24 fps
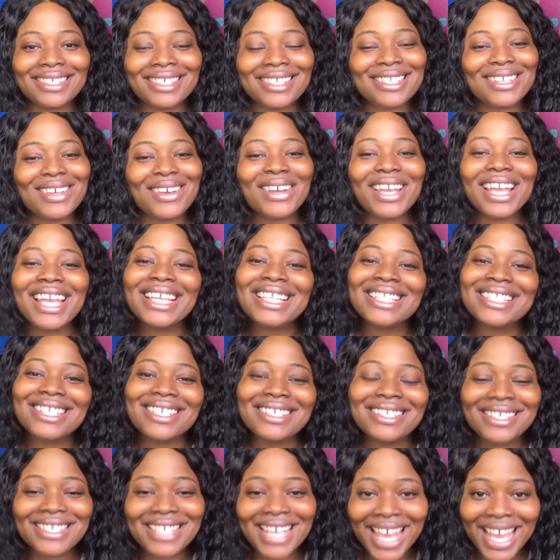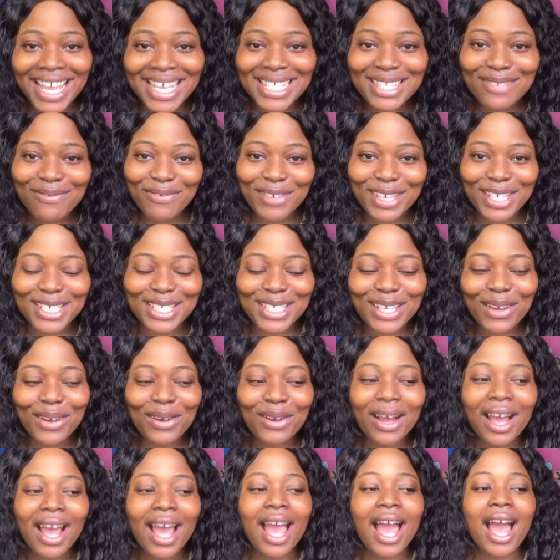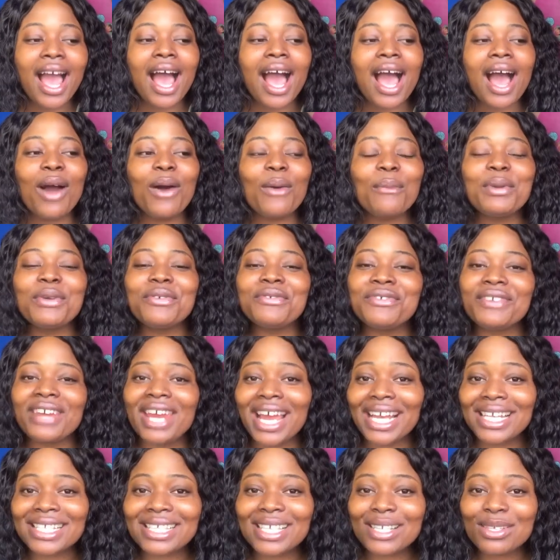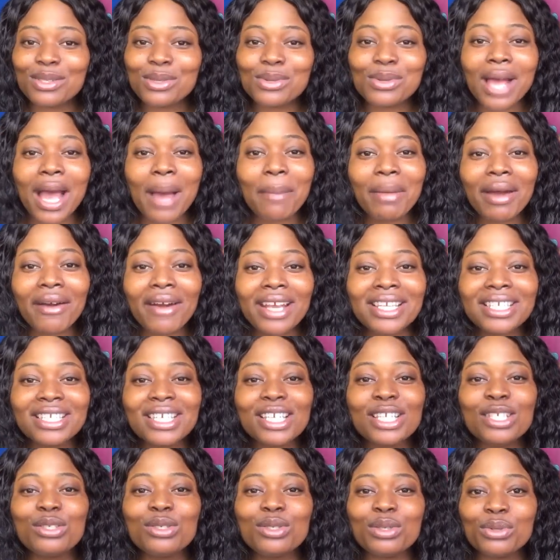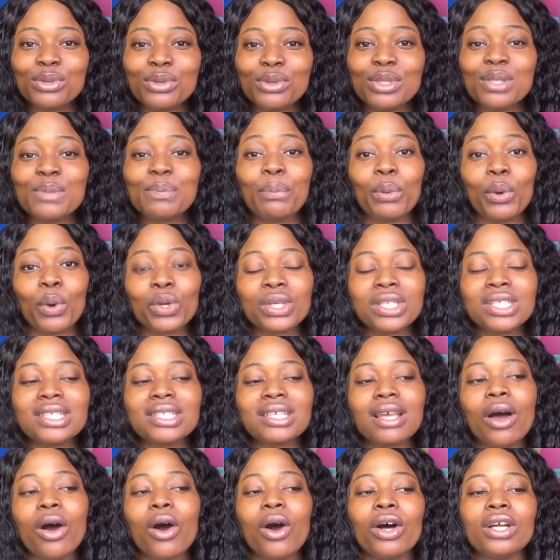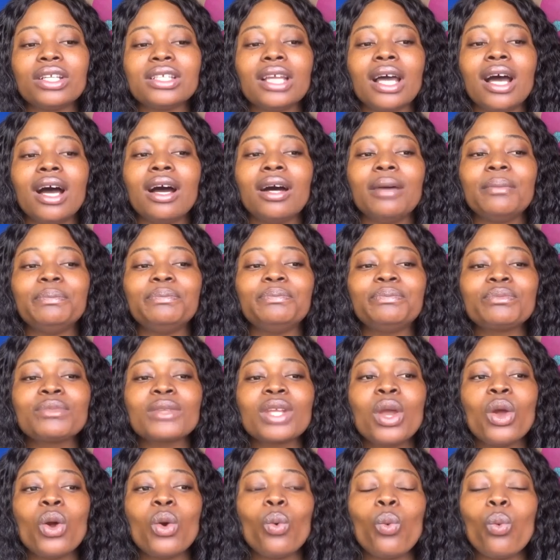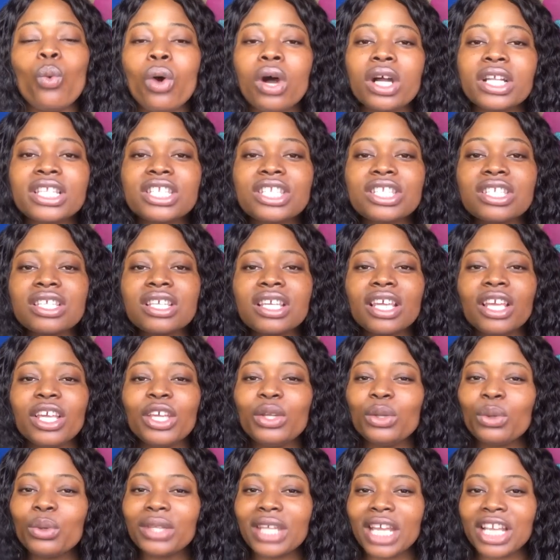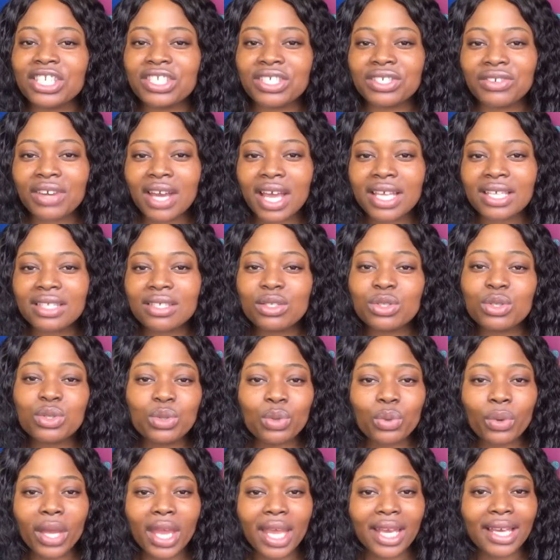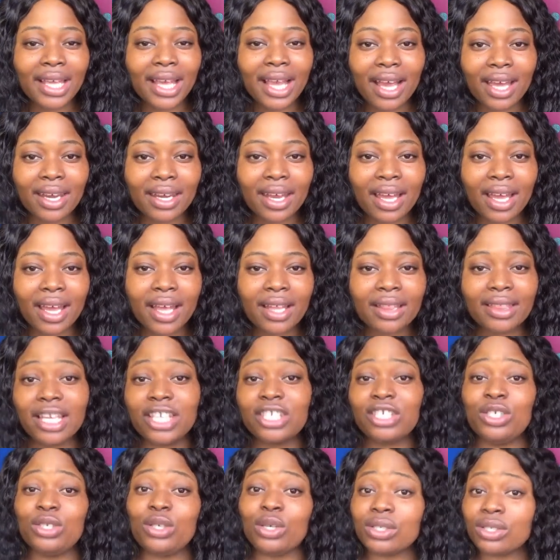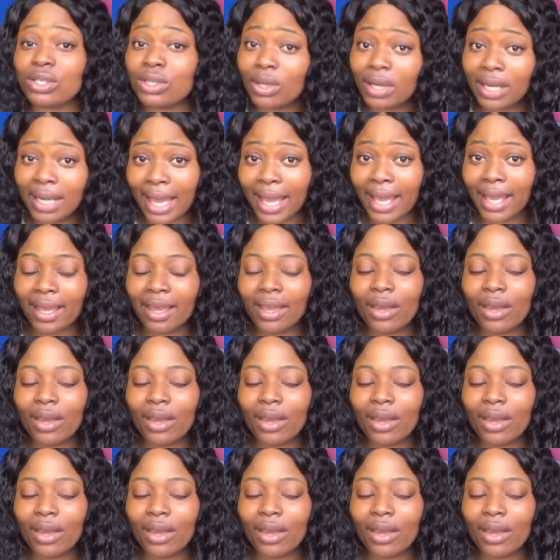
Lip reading: So in today's video, I'll be reacting to Amarachi Durus' post on what Nigerians do in Ghana that she does not like.